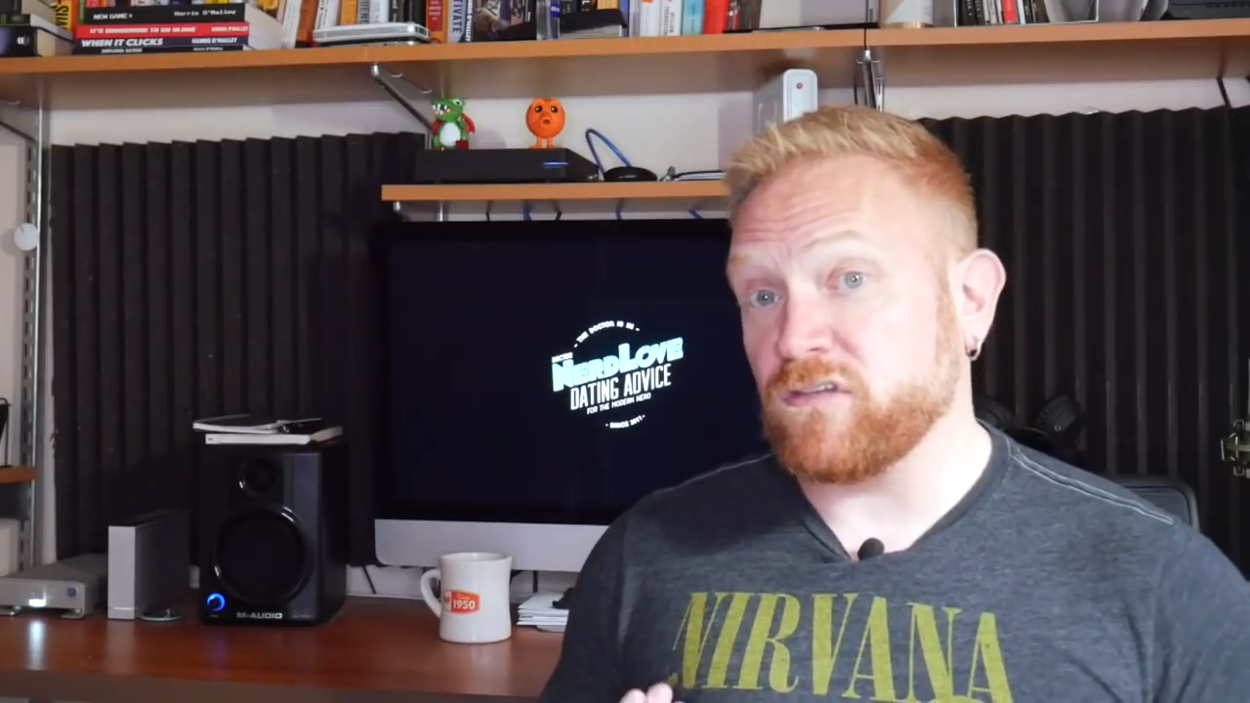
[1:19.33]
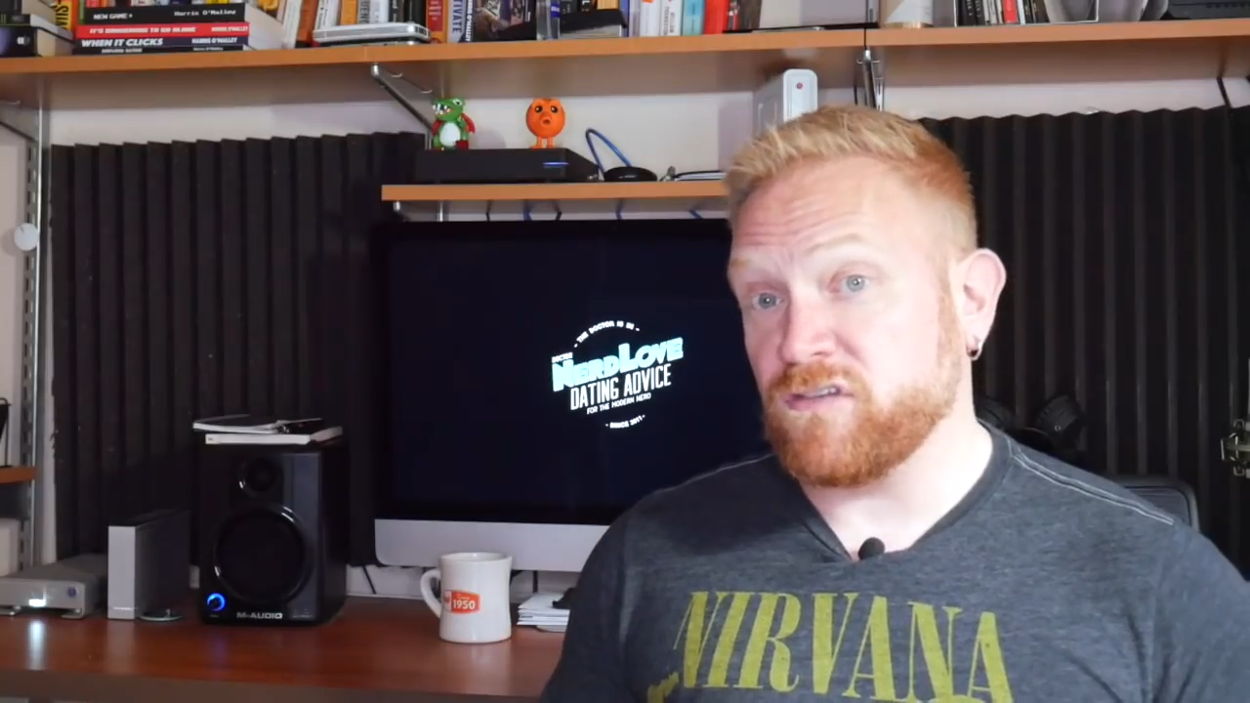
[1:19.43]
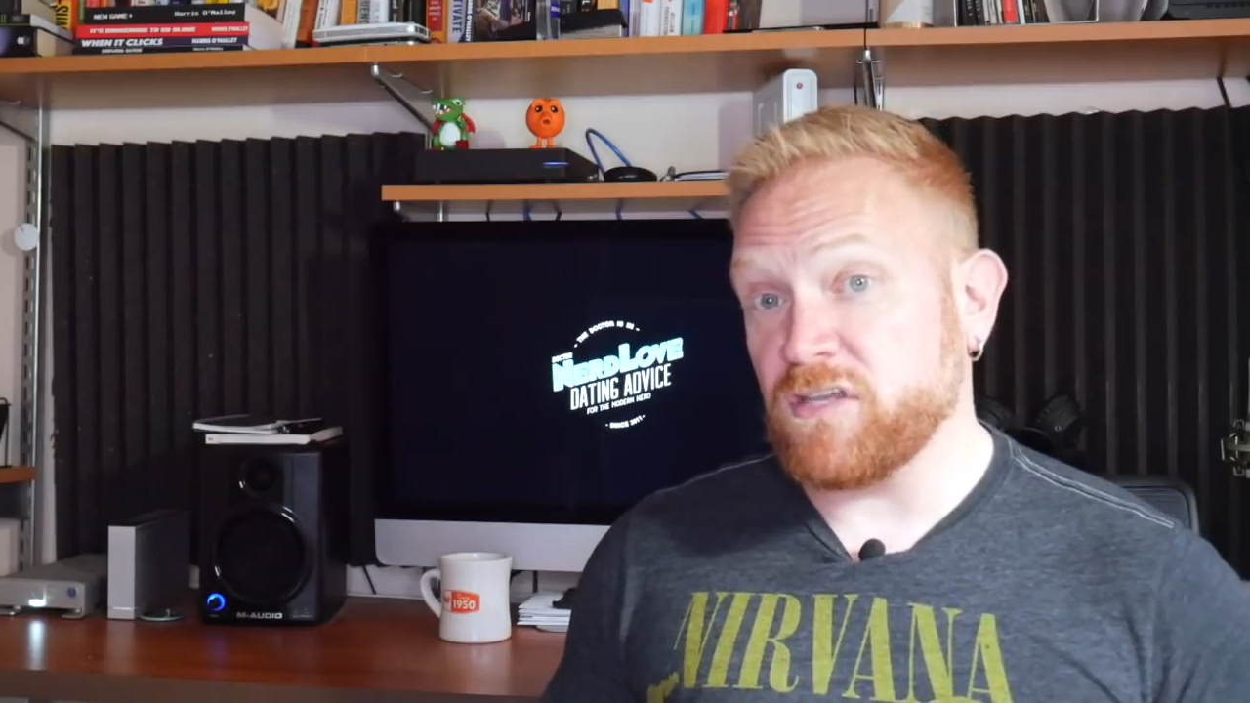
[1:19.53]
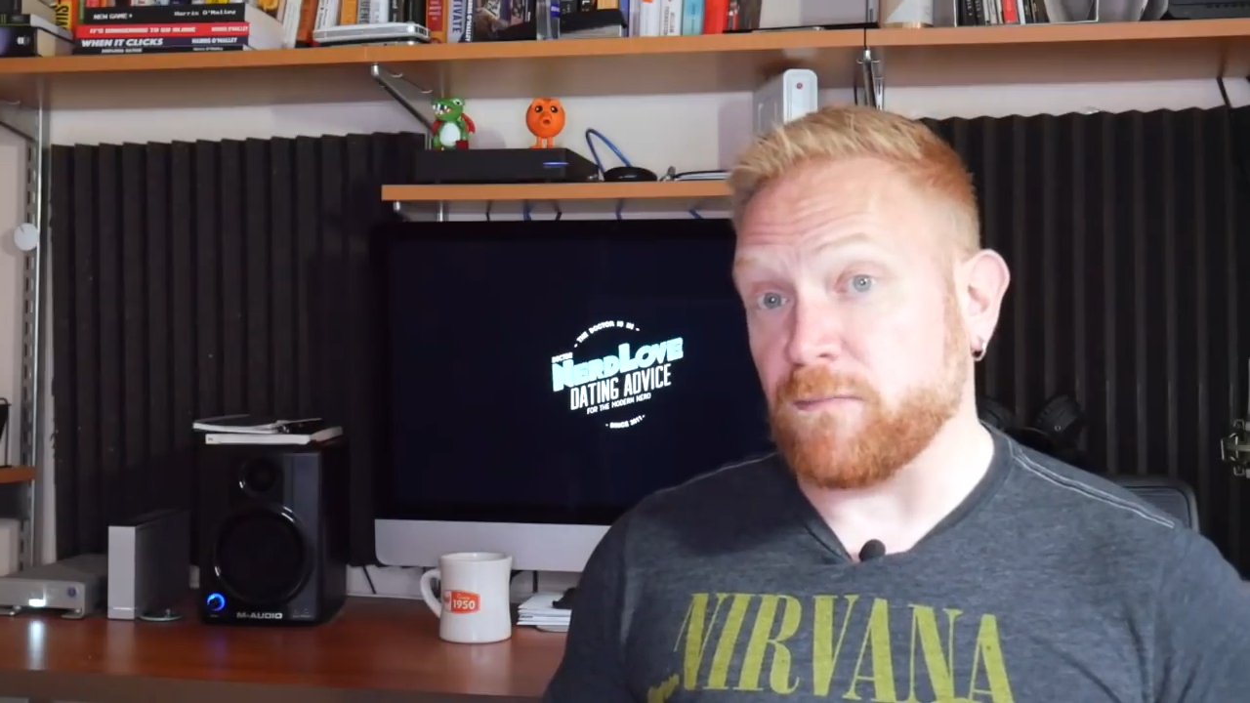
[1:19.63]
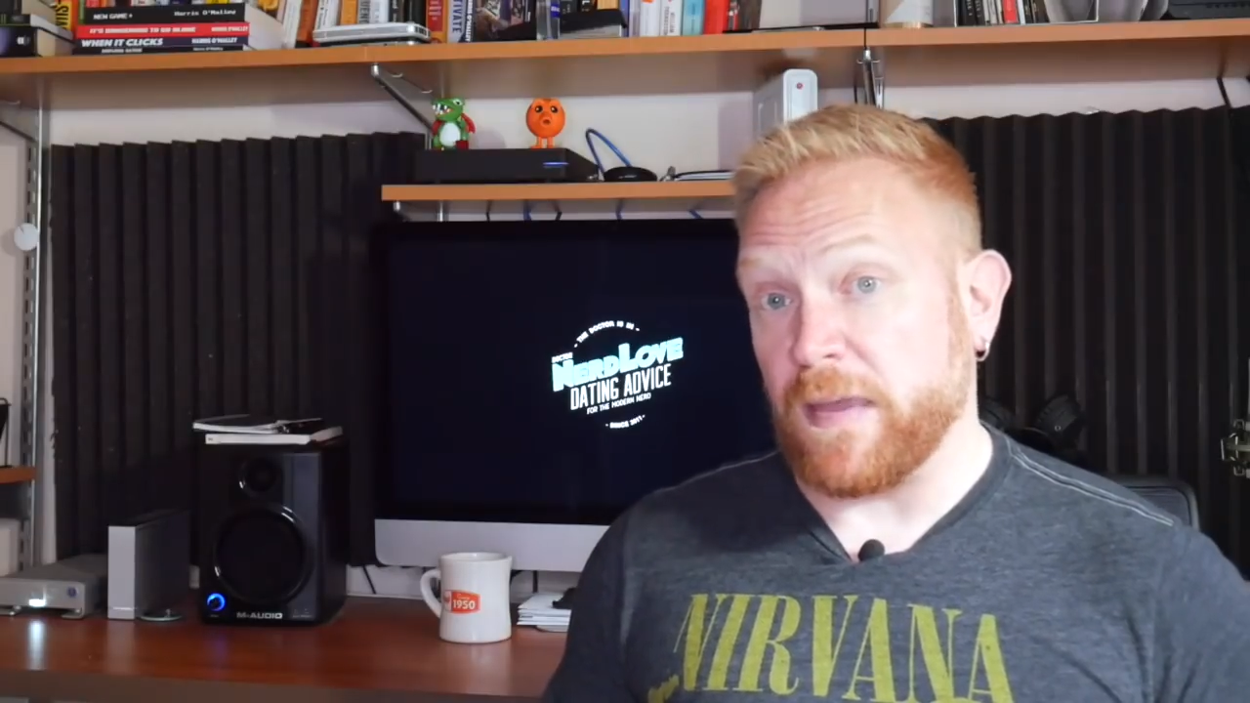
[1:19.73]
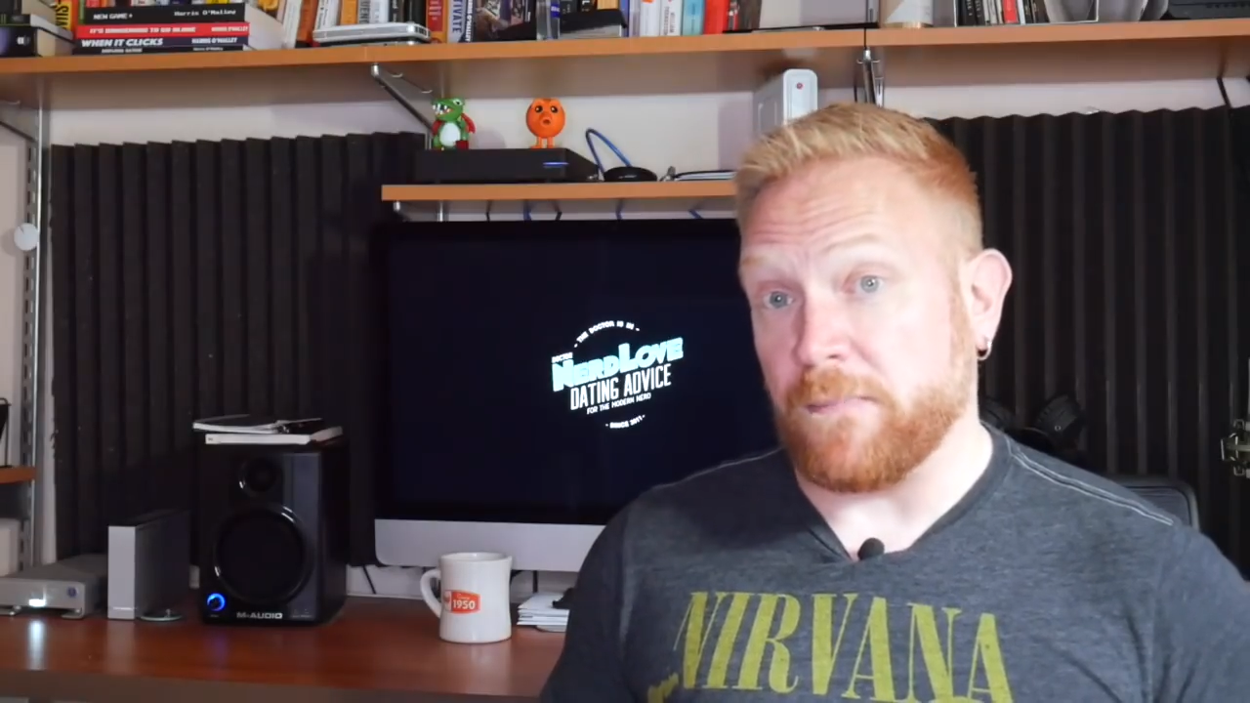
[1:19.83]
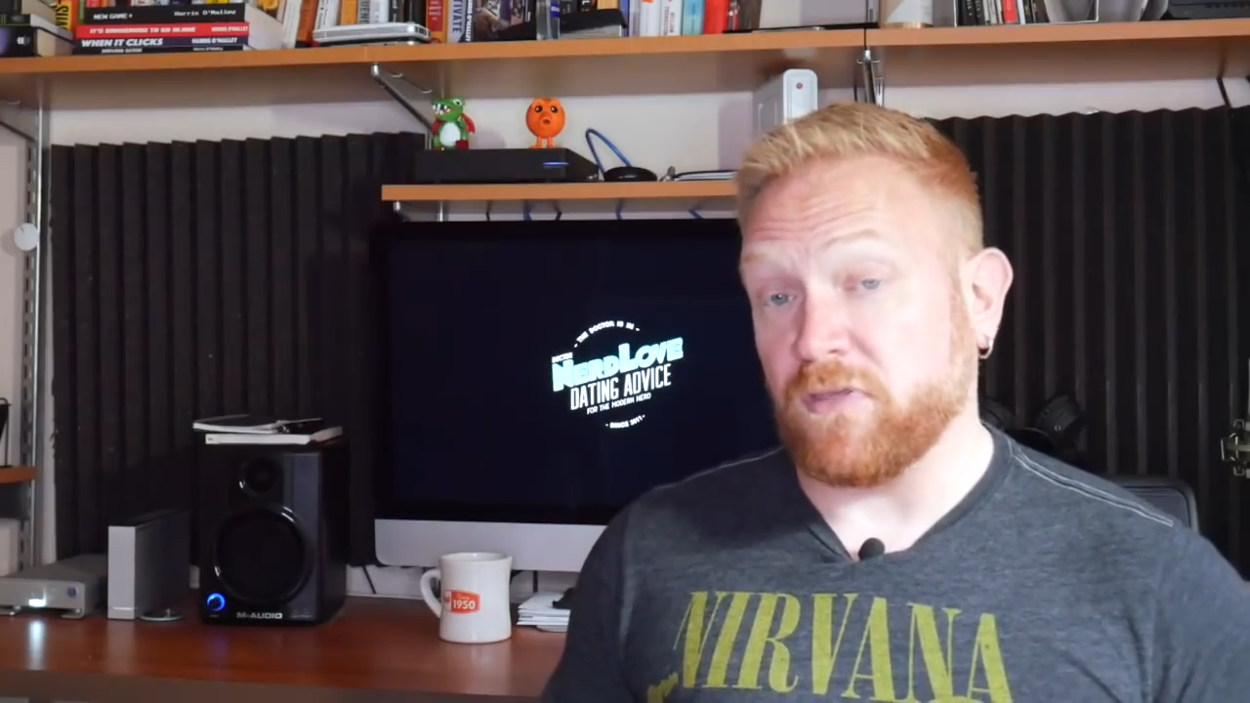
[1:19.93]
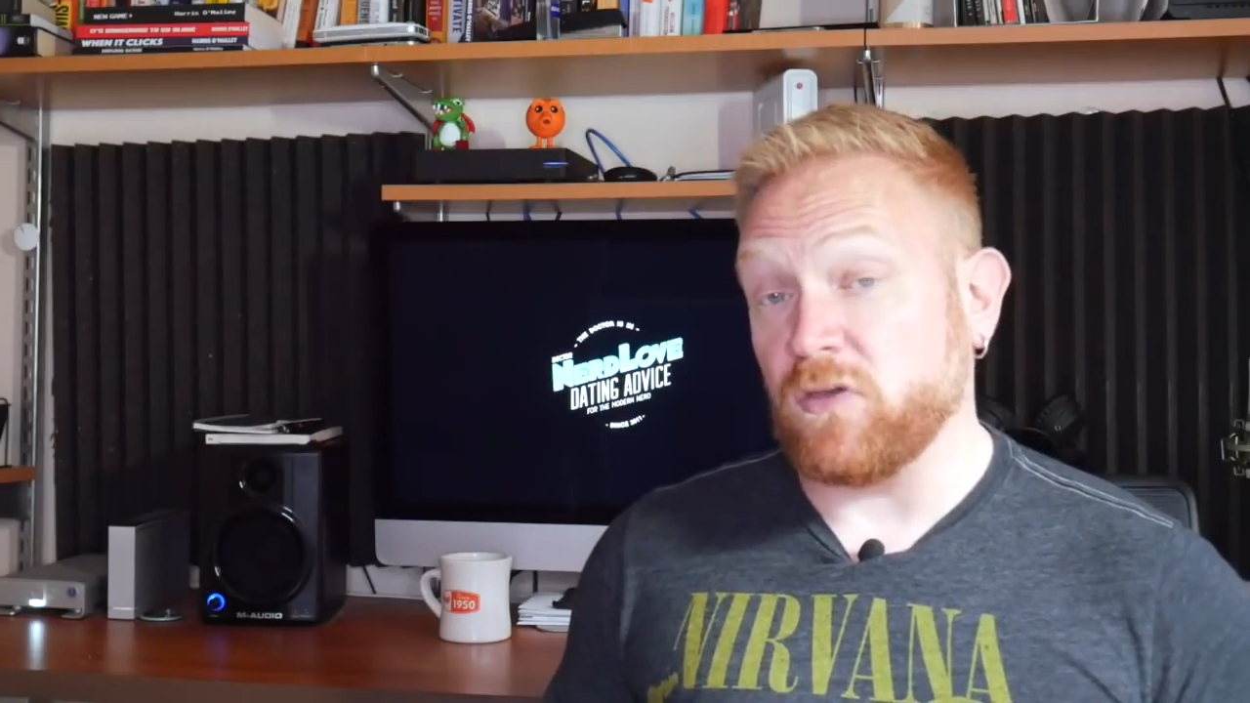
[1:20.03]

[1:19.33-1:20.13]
see the people